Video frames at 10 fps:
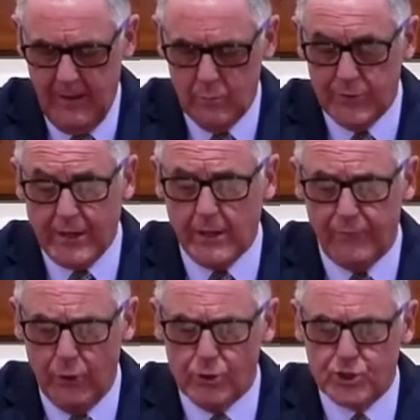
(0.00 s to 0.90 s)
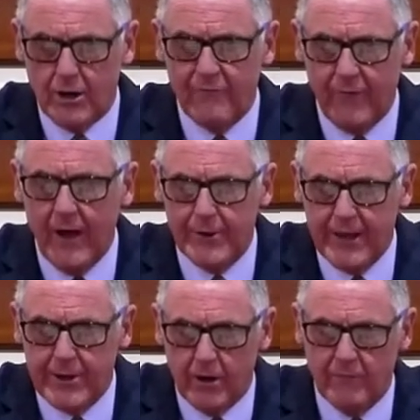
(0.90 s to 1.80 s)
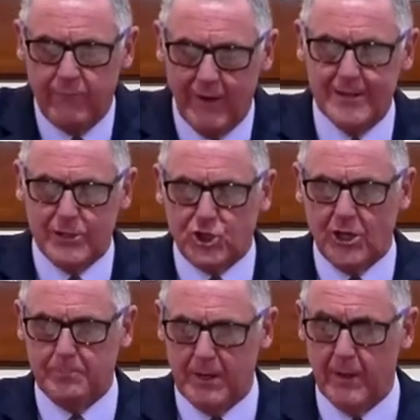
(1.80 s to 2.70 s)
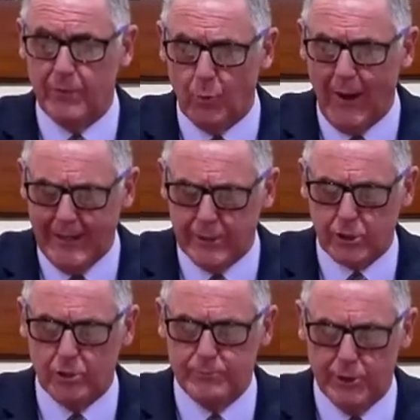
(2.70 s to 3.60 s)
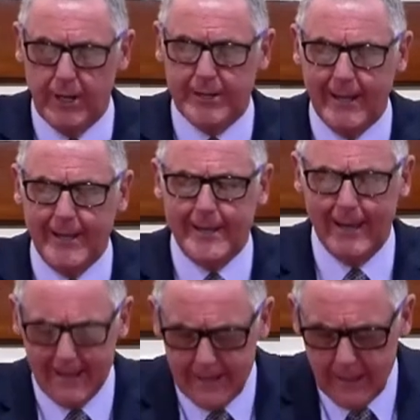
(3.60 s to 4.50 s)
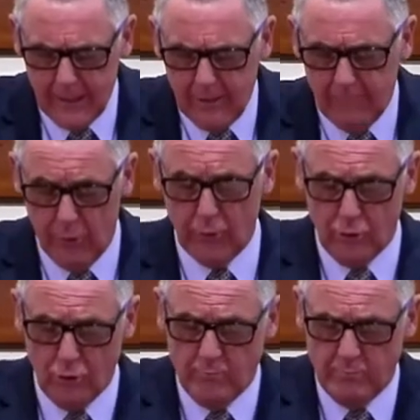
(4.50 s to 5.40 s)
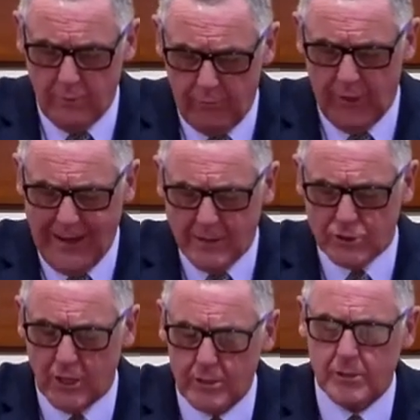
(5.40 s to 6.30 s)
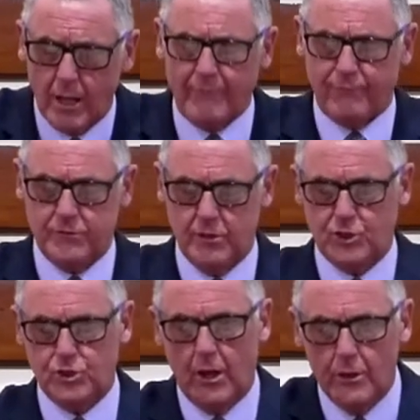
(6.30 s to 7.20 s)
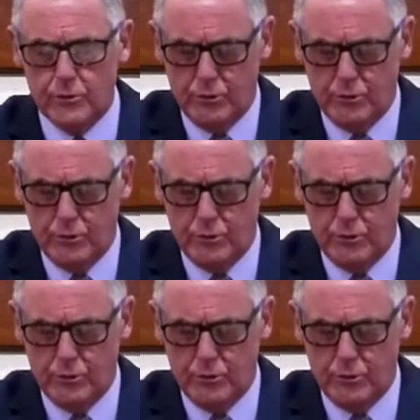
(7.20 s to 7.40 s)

We think of those, our Father, in our fellowship and in the wider community for whom things are tough just now,